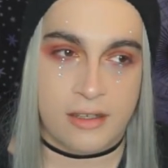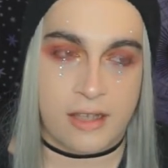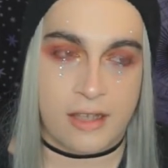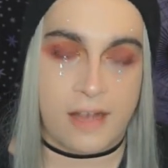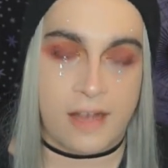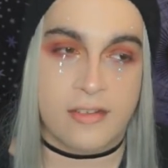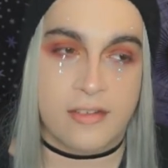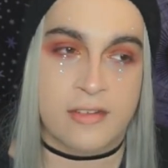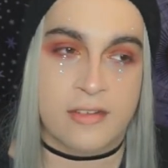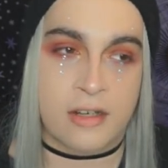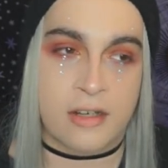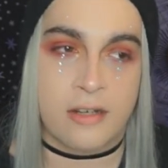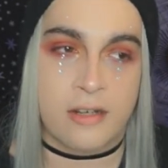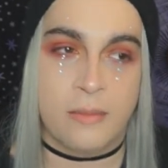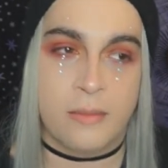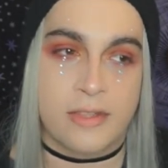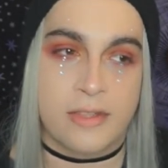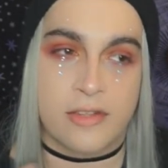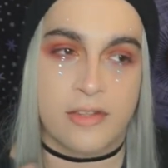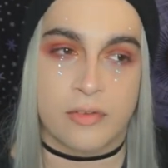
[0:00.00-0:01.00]
I
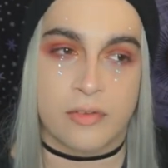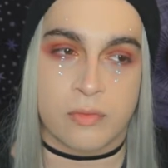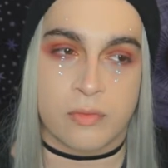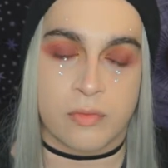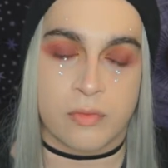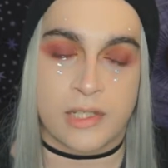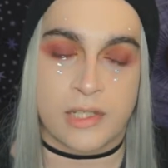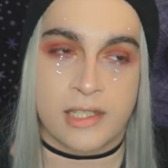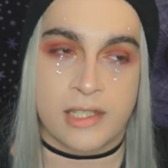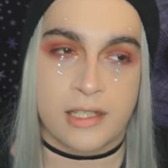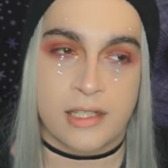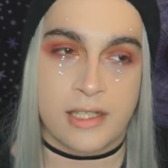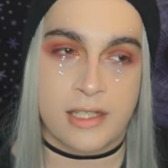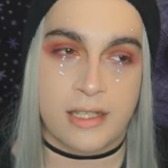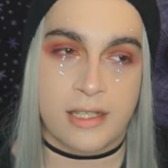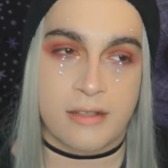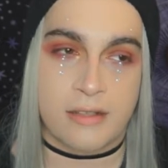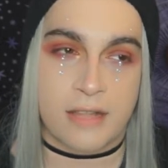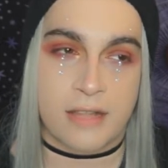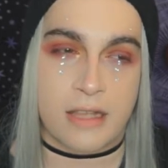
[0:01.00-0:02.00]
started with this
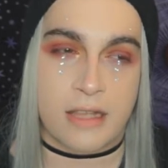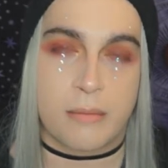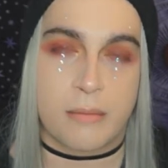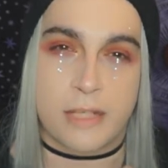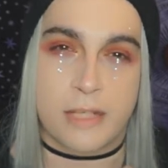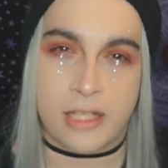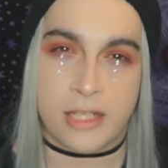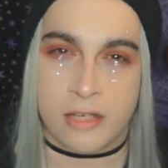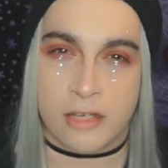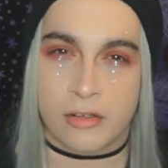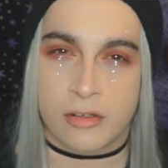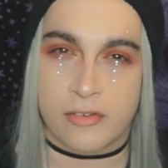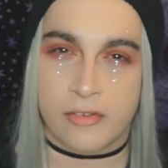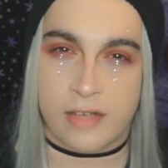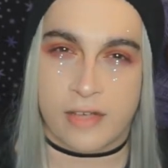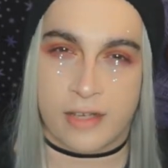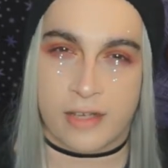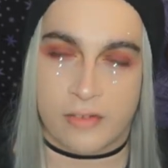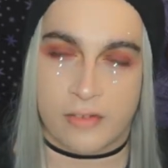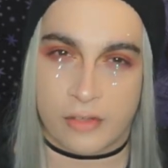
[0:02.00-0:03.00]
really like beginner's
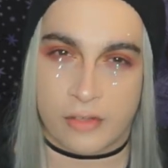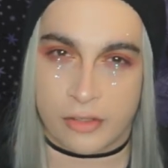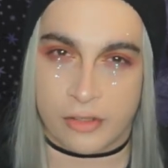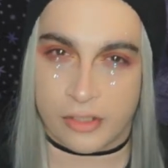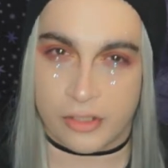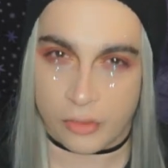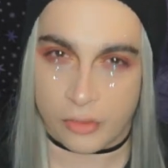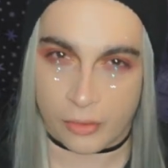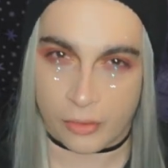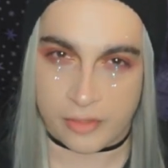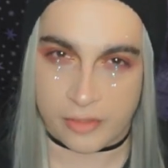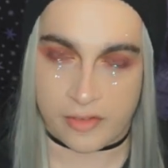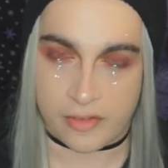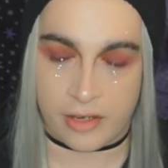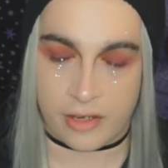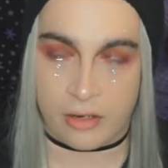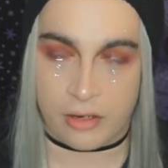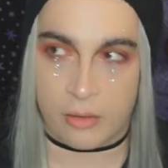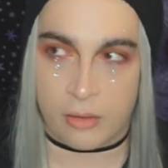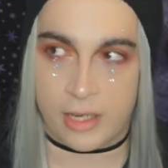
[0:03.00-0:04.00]
deck. It's called the Golden
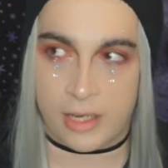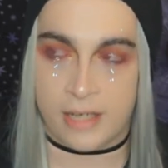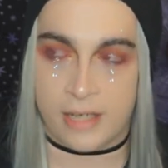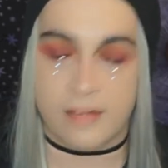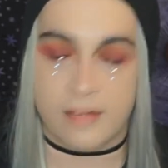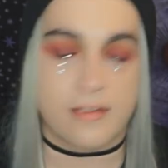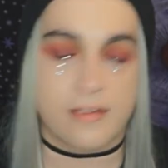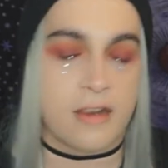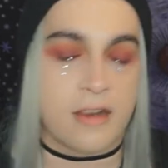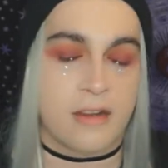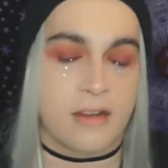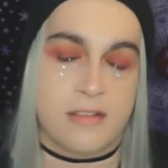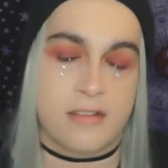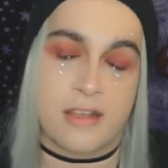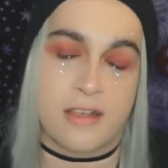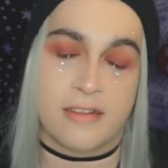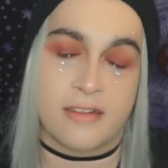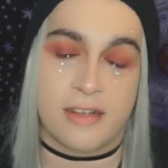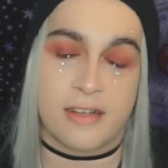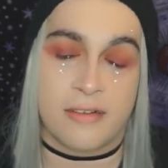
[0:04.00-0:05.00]
Tarot, and it's not a
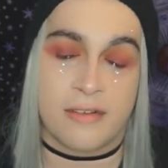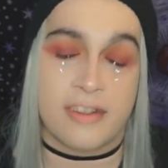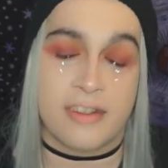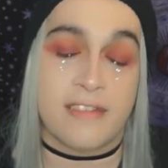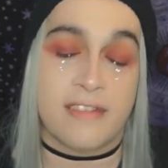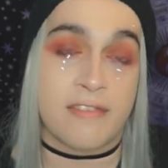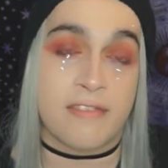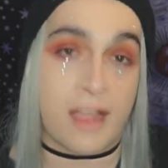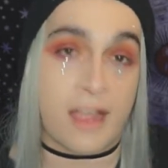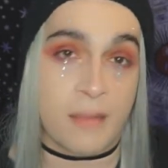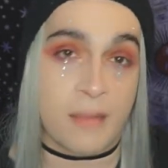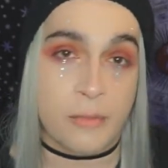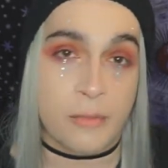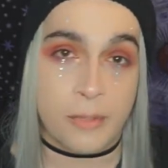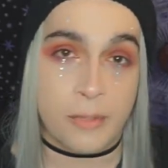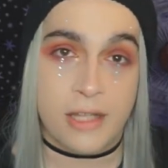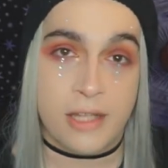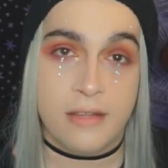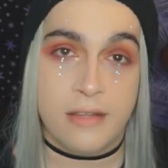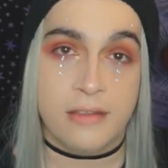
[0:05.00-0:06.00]
deck that I really vibed
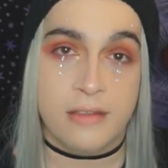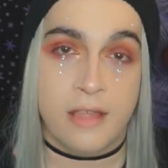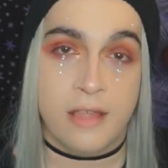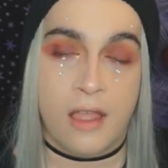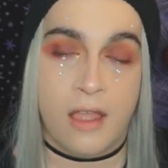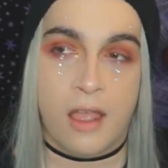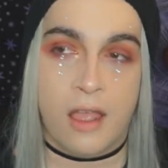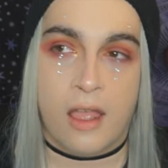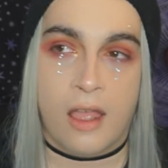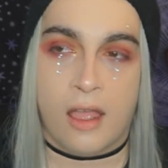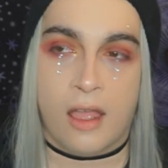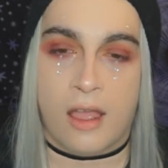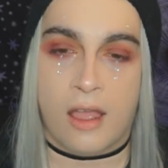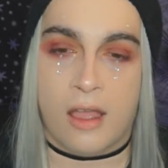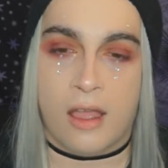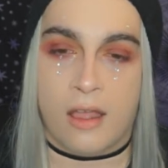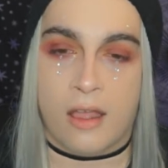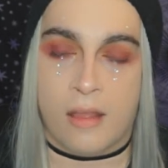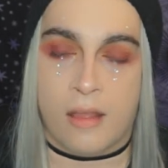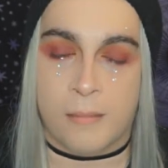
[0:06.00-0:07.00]
with.
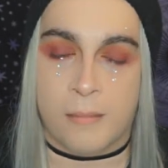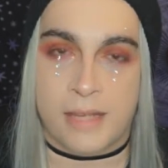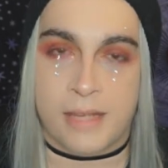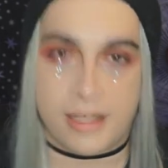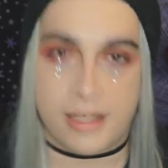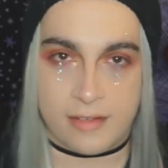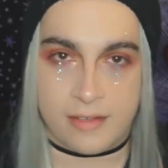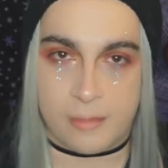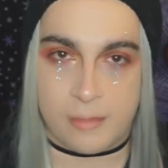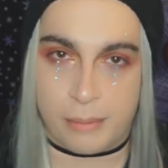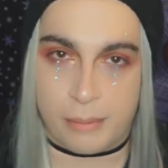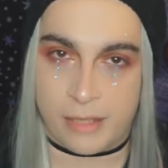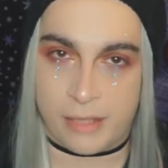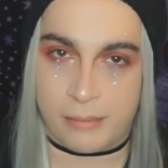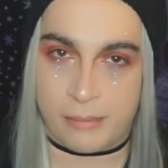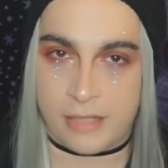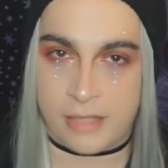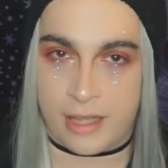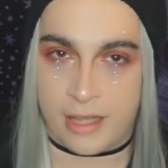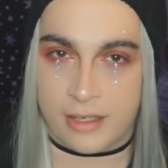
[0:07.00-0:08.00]
It is a
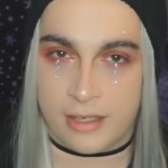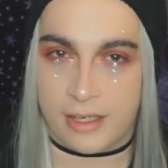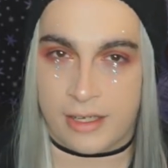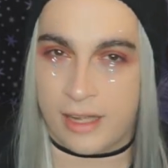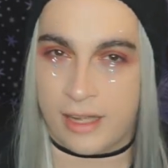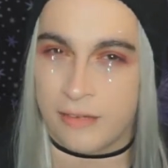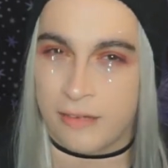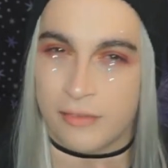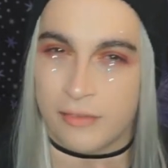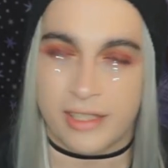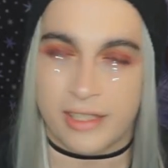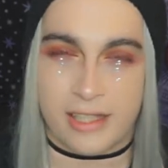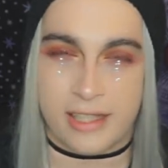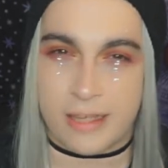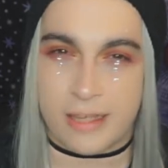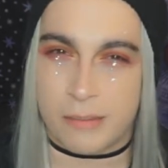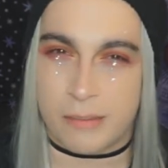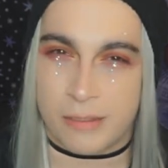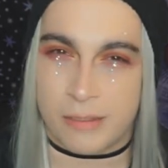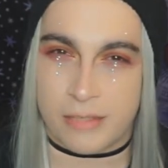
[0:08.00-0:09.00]
pip deck, and I don't really
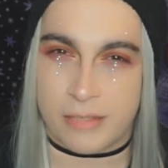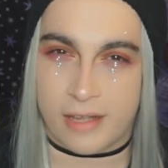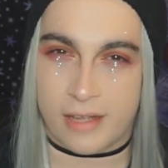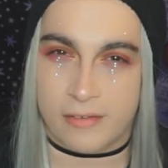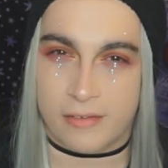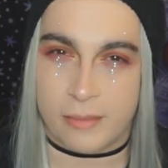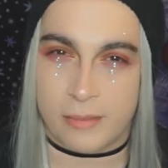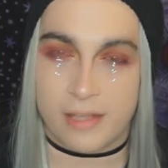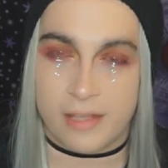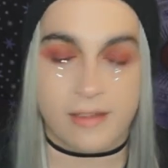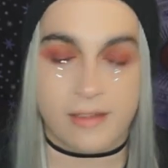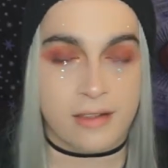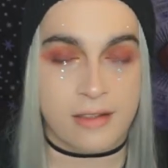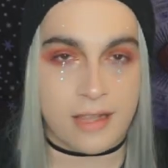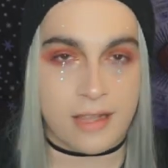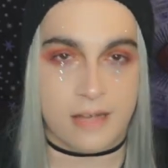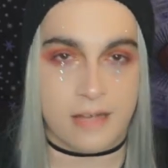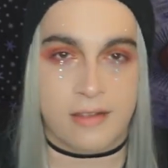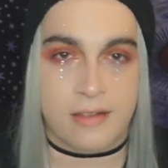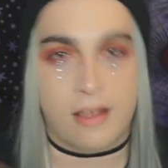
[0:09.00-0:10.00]
like pip decks because I
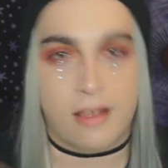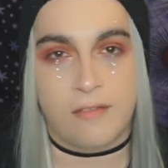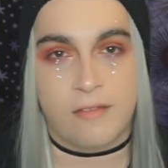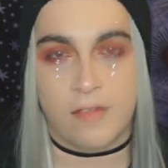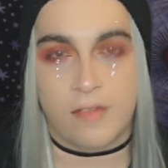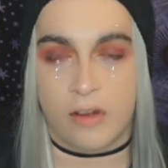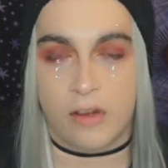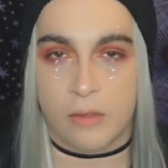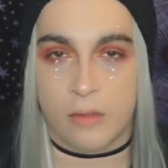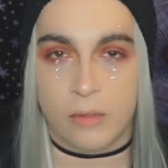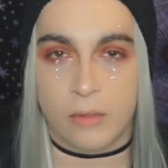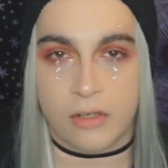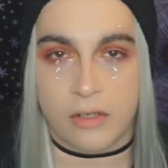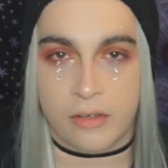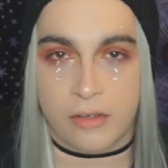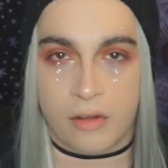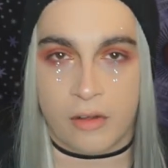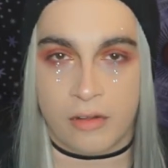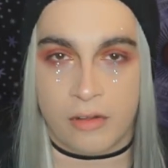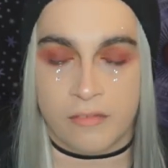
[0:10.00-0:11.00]
like to have the artwork
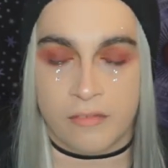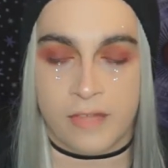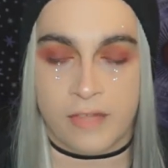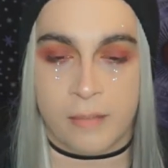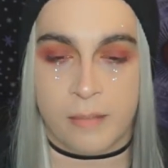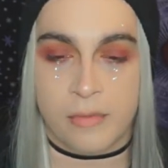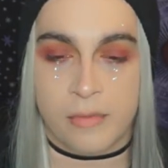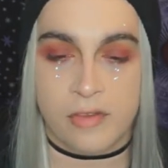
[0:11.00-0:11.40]
on all of them.